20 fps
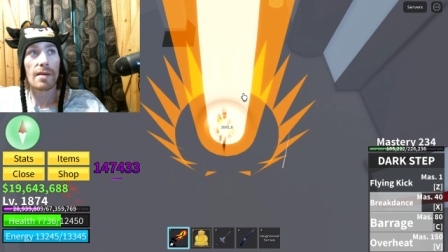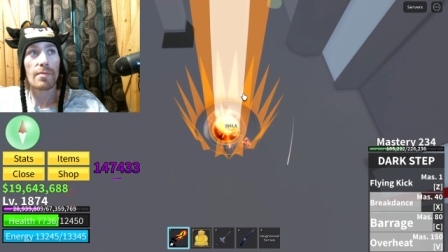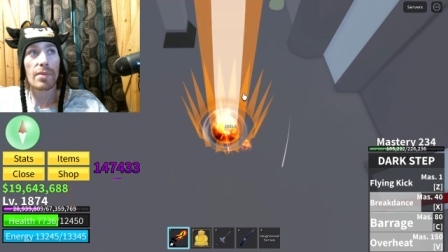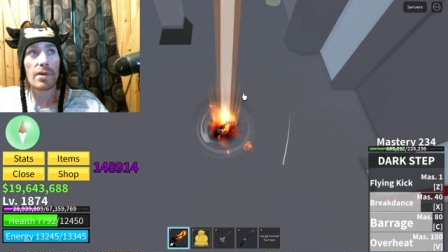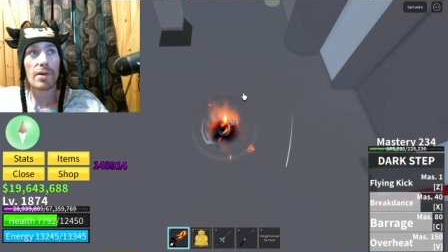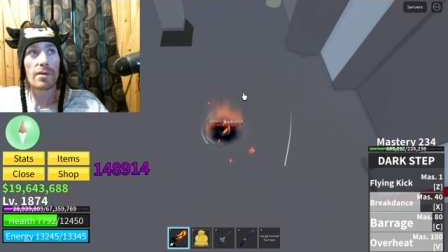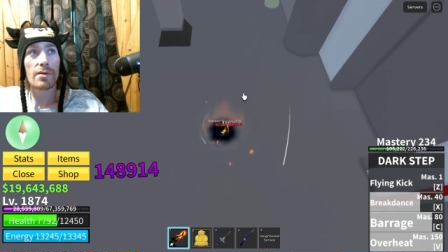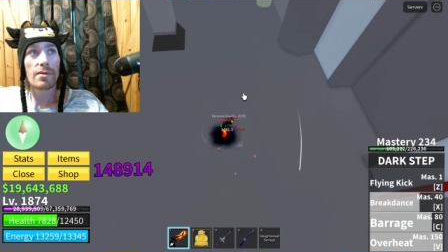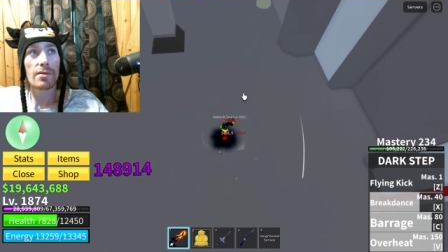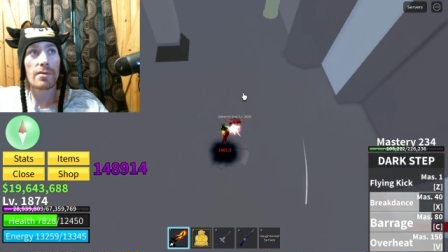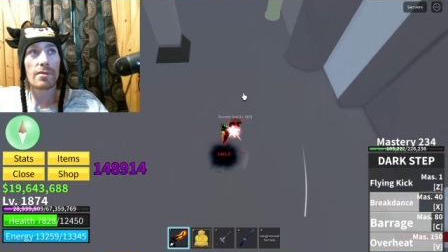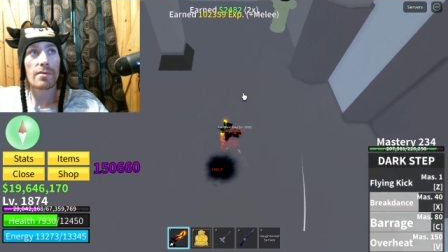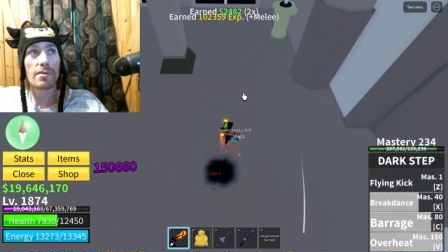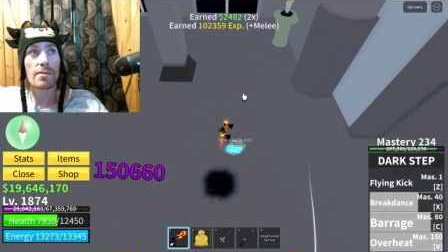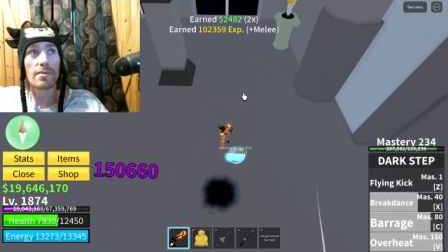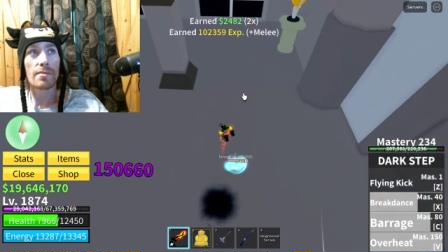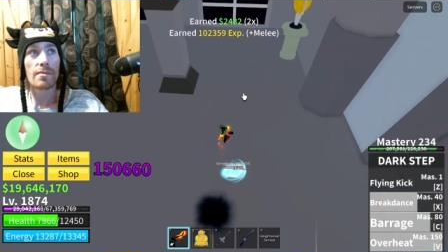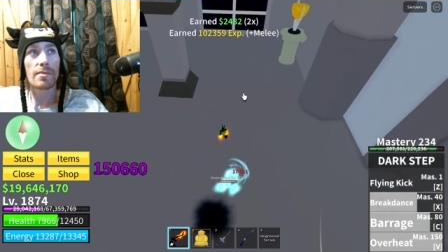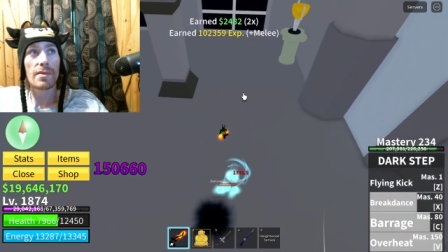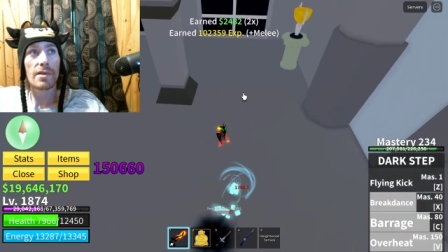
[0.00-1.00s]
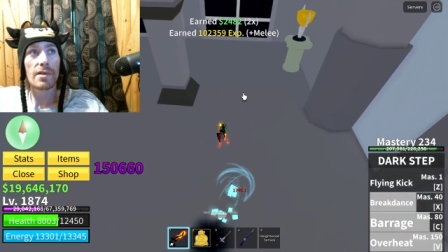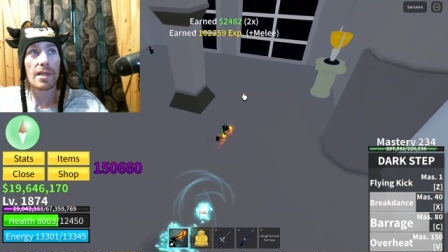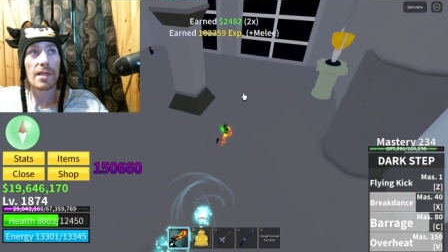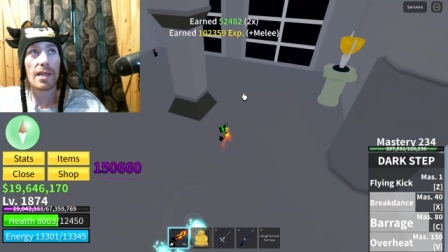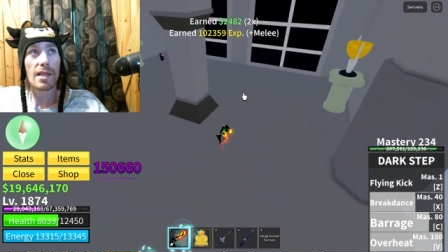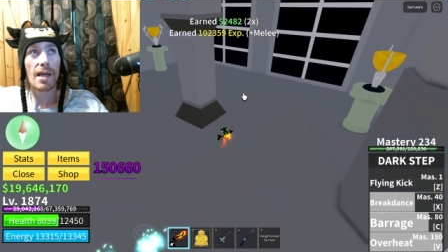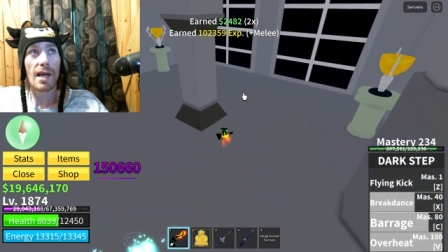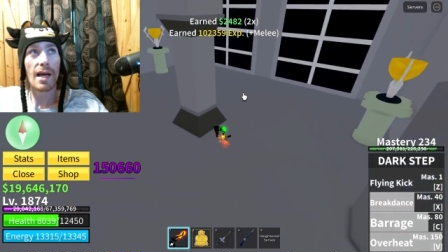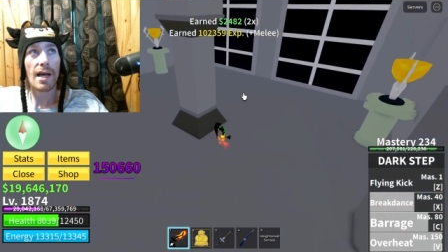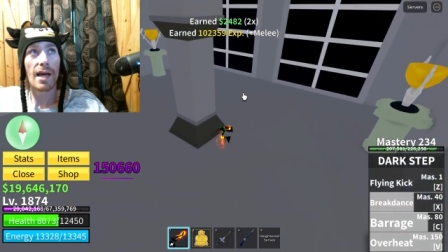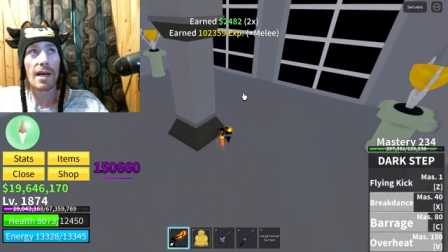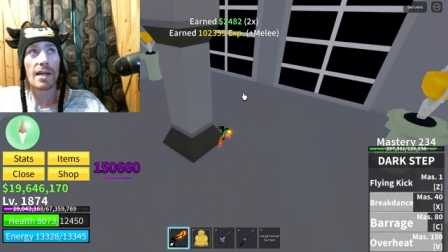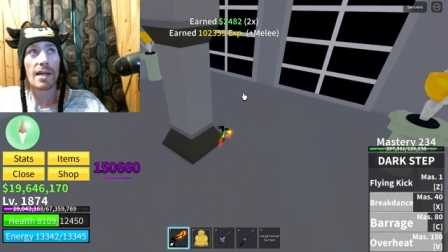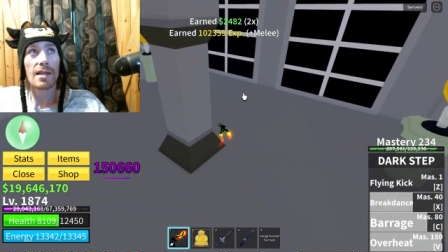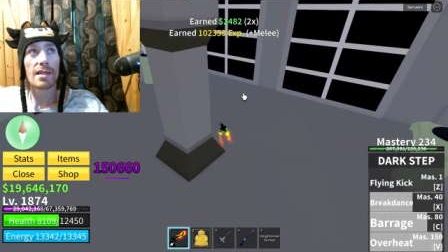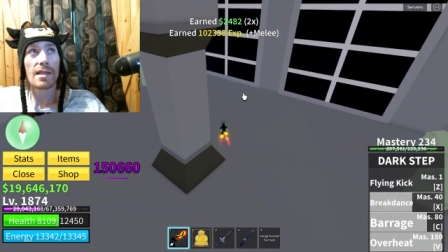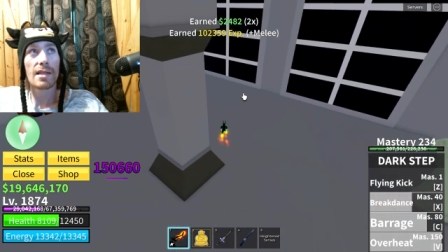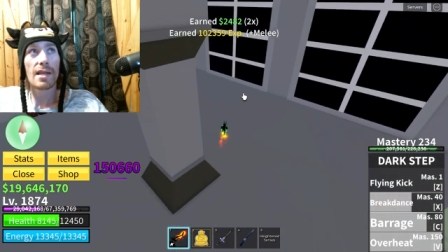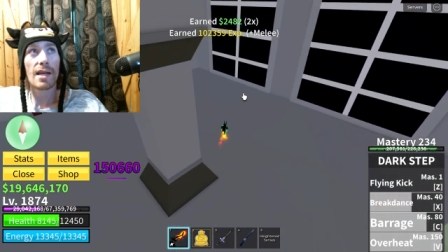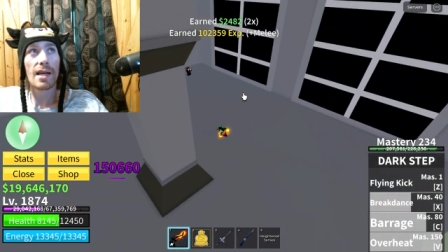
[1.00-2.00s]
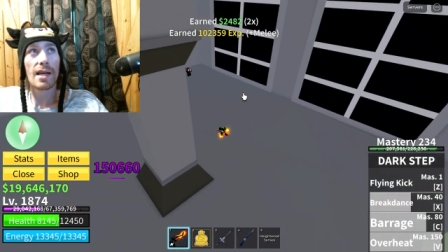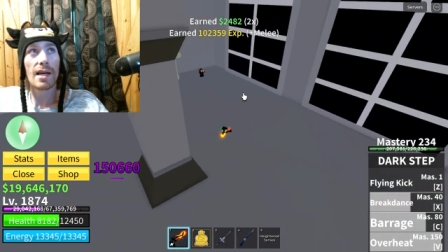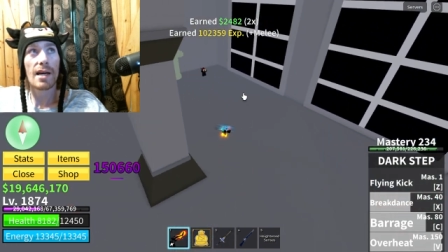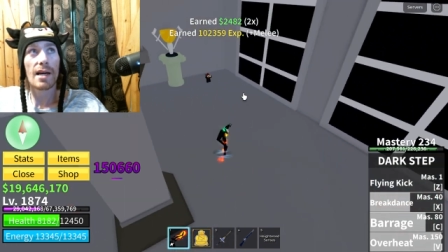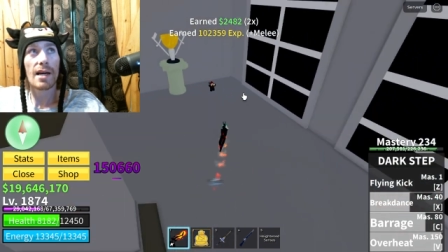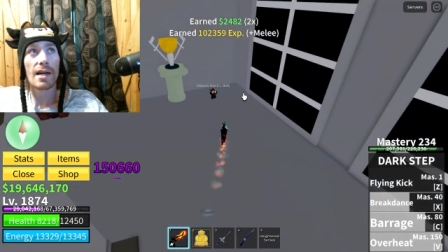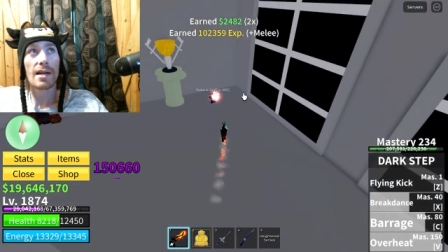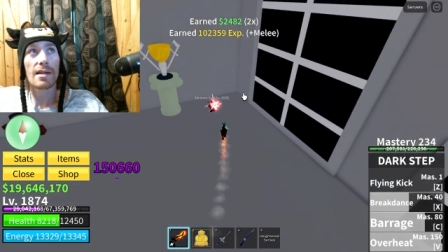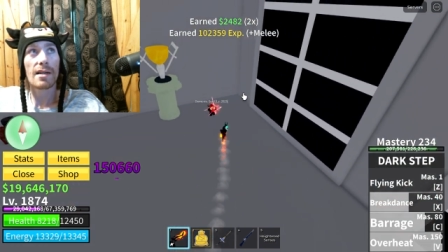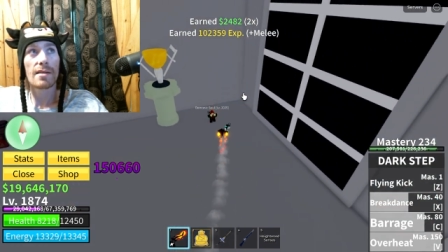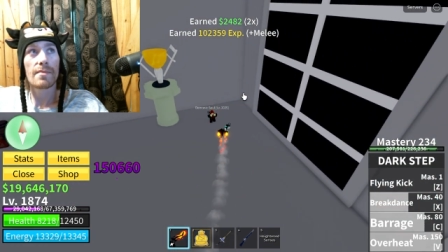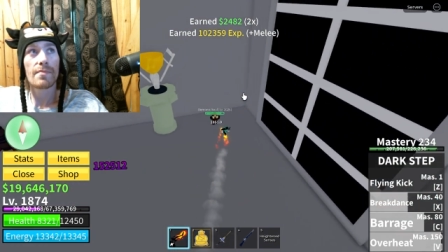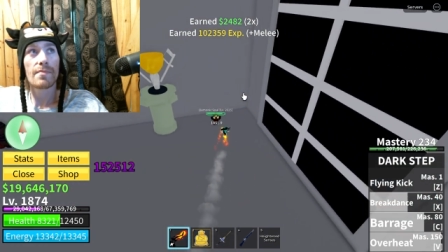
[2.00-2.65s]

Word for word: Boom! Look at that! Yeah!